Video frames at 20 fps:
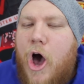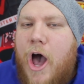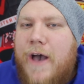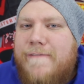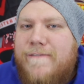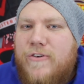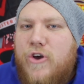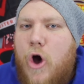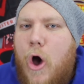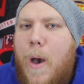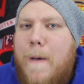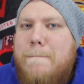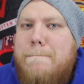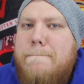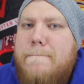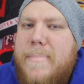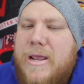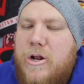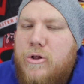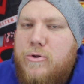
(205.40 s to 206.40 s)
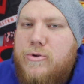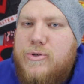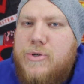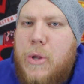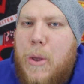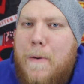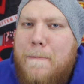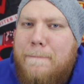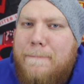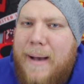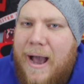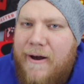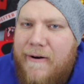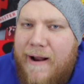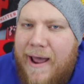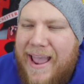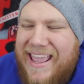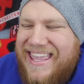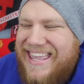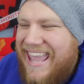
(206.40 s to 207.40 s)
I've got
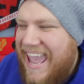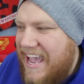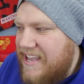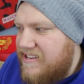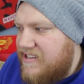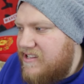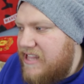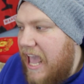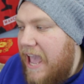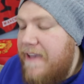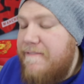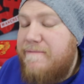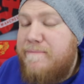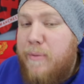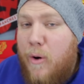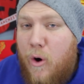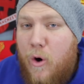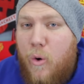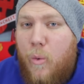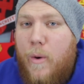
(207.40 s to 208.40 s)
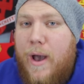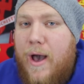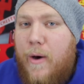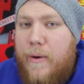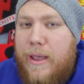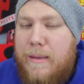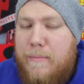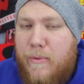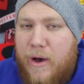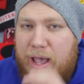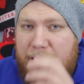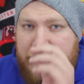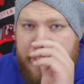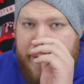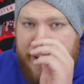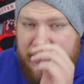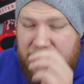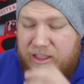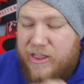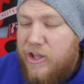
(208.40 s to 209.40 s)
Middlesbrough. Yes, they've bought well in my
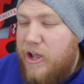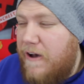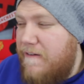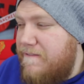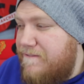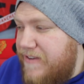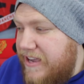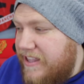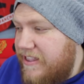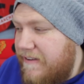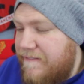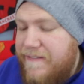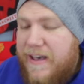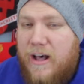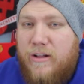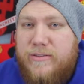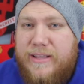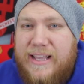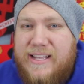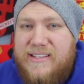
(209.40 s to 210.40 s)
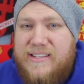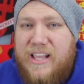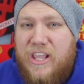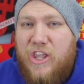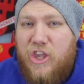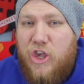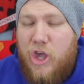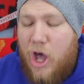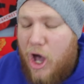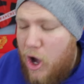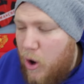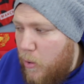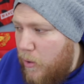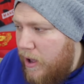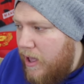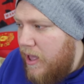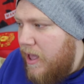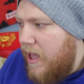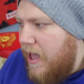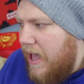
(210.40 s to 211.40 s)
opinion. They got Victor Valdez in goal.
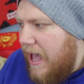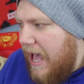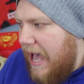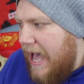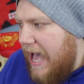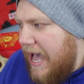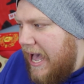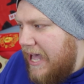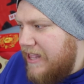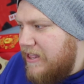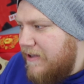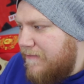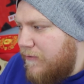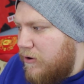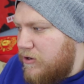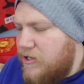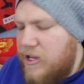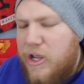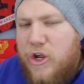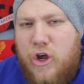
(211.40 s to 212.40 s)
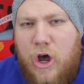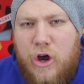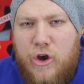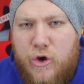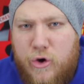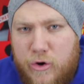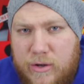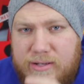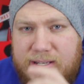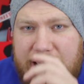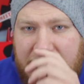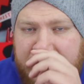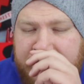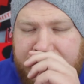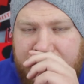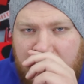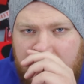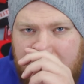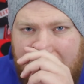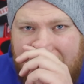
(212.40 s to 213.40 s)
They've also got Guzan
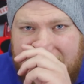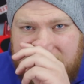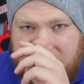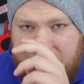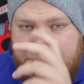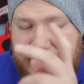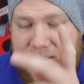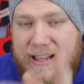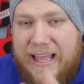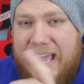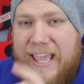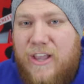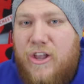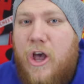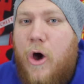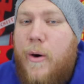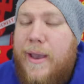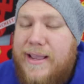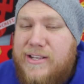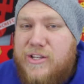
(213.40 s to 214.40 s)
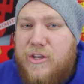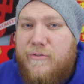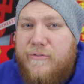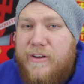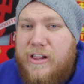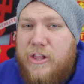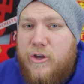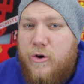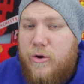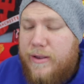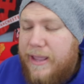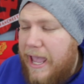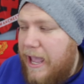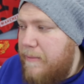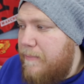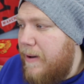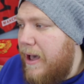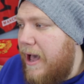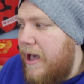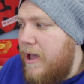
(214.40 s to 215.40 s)
from Aston Villa in goal. He's a really good
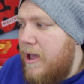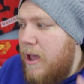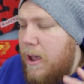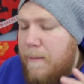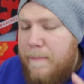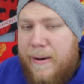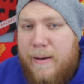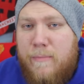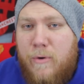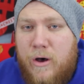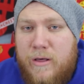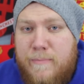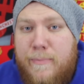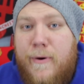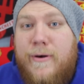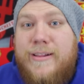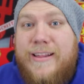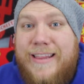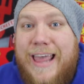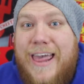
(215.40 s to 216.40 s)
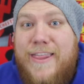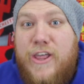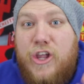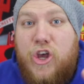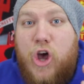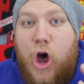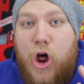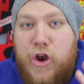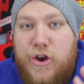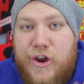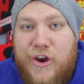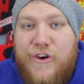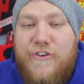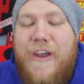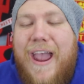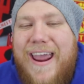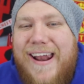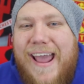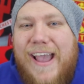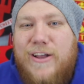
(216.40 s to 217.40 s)
keeper. But more importantly than that, they've got
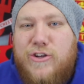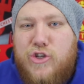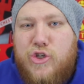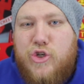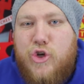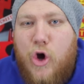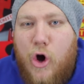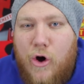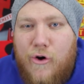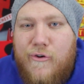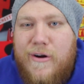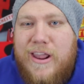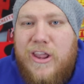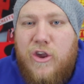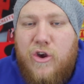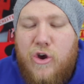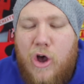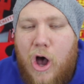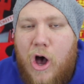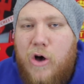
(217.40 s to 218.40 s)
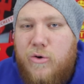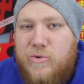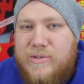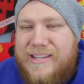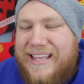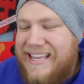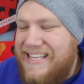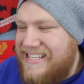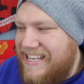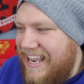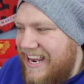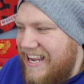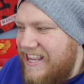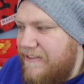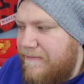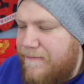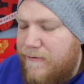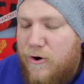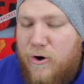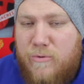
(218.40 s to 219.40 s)
Negredo scoring goals. He's hit
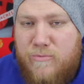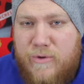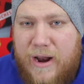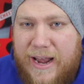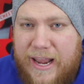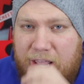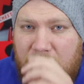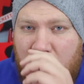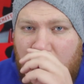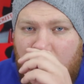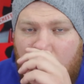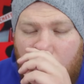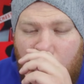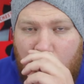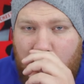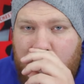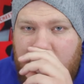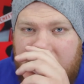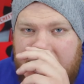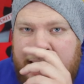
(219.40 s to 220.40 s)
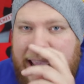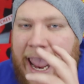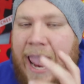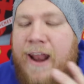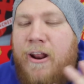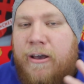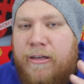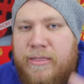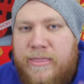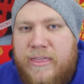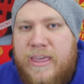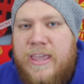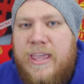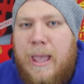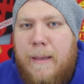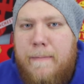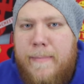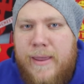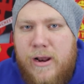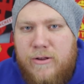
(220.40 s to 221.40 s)
the form running already. And I think
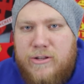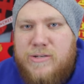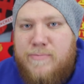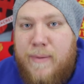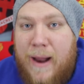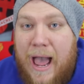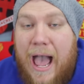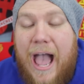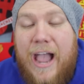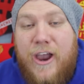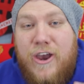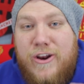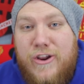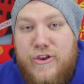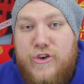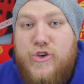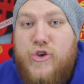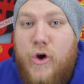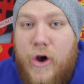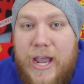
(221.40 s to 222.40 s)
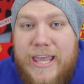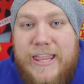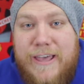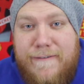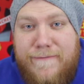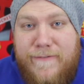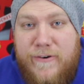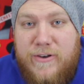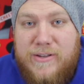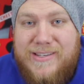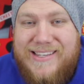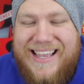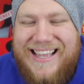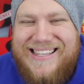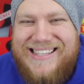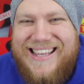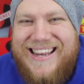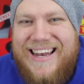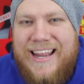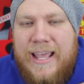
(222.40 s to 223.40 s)
Middlesbrough are going to enjoy their first
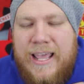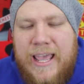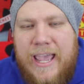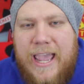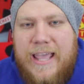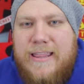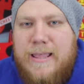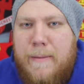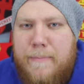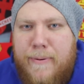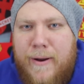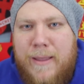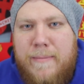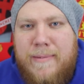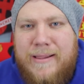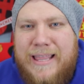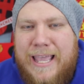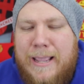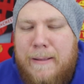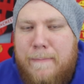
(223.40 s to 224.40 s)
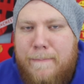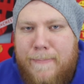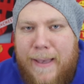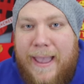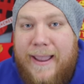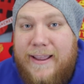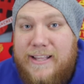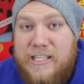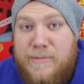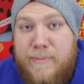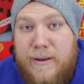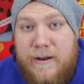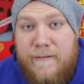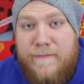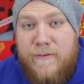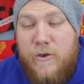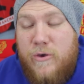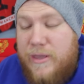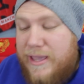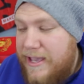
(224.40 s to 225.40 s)
season in the Premier League back. It's been a
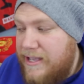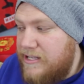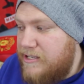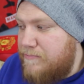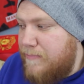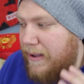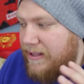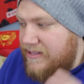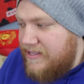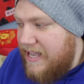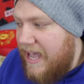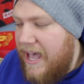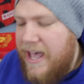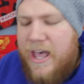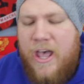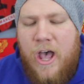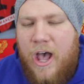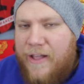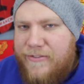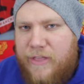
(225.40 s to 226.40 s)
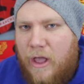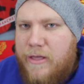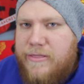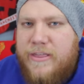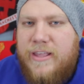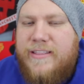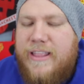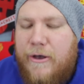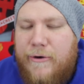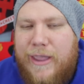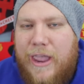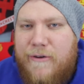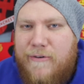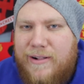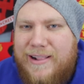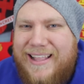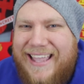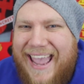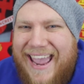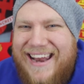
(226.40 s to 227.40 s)
few years, but I don't think they'll get
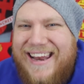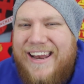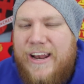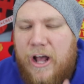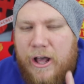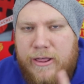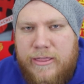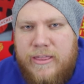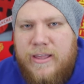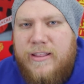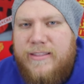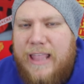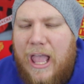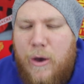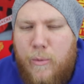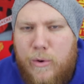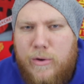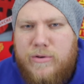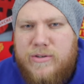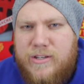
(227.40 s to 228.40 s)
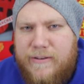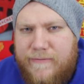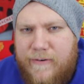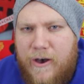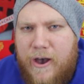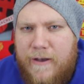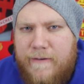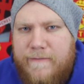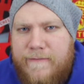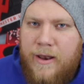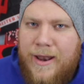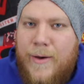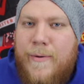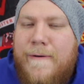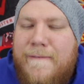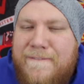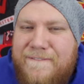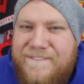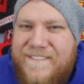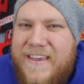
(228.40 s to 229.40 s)
relegated. I think they will survive. Now
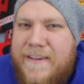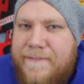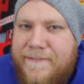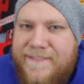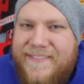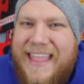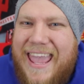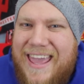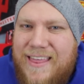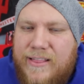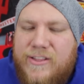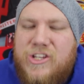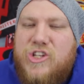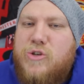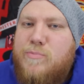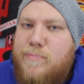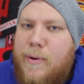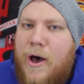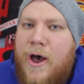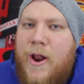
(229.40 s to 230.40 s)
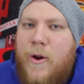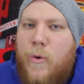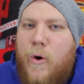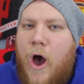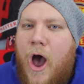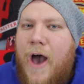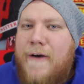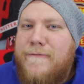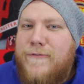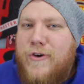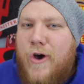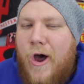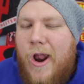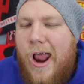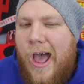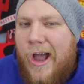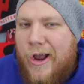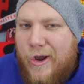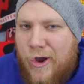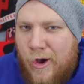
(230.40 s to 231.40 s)
in 15th spot, I've got
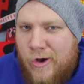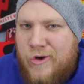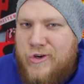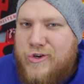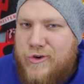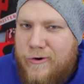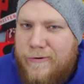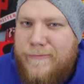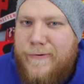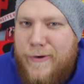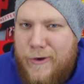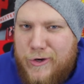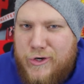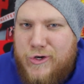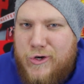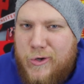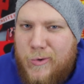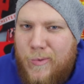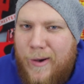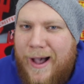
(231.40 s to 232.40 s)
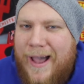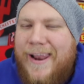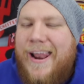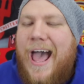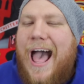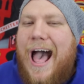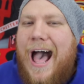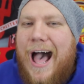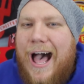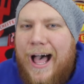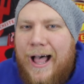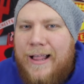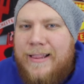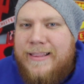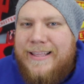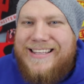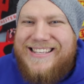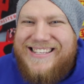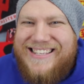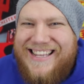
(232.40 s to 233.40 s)
a controversial one,
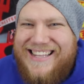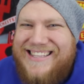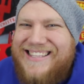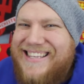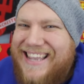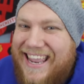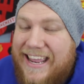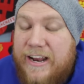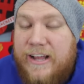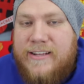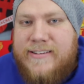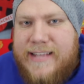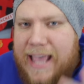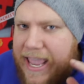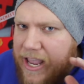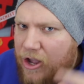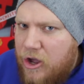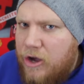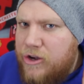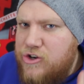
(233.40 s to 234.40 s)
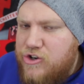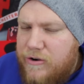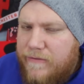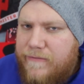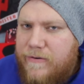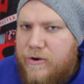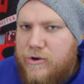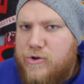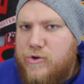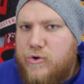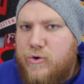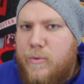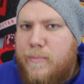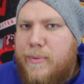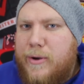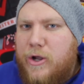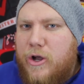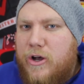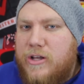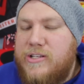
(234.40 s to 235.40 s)
Hull City. And I say controversial
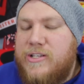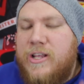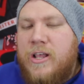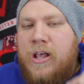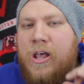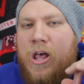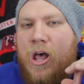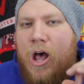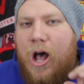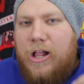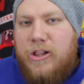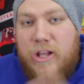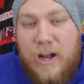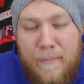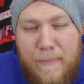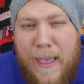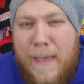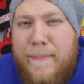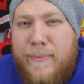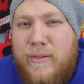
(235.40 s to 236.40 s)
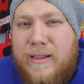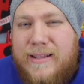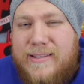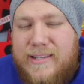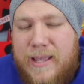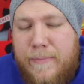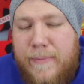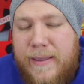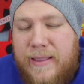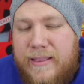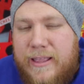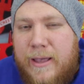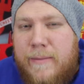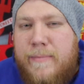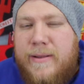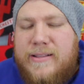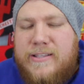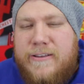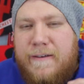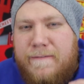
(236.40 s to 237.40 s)
because a lot of people are tipping
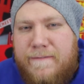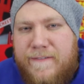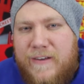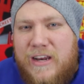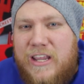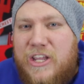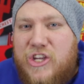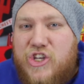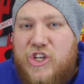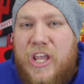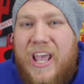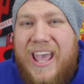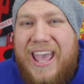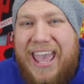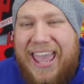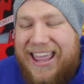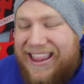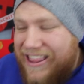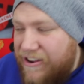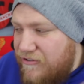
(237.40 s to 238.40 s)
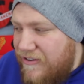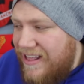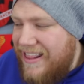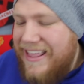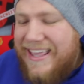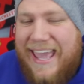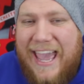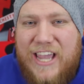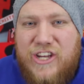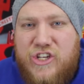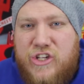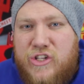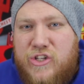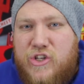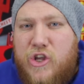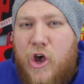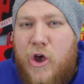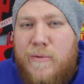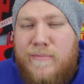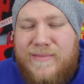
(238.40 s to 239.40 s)
them to finish in the relegation
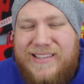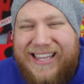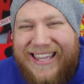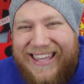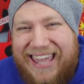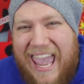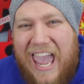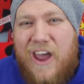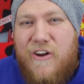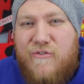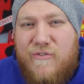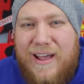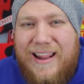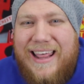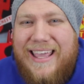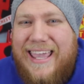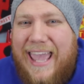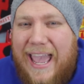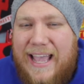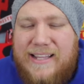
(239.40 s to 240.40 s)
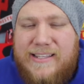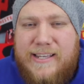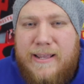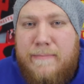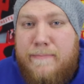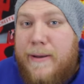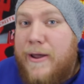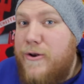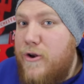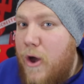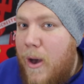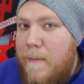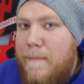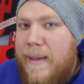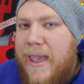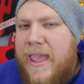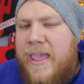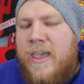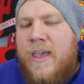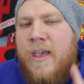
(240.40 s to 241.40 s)
zone to get relegated, but not
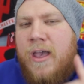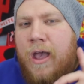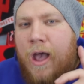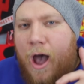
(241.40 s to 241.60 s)
me.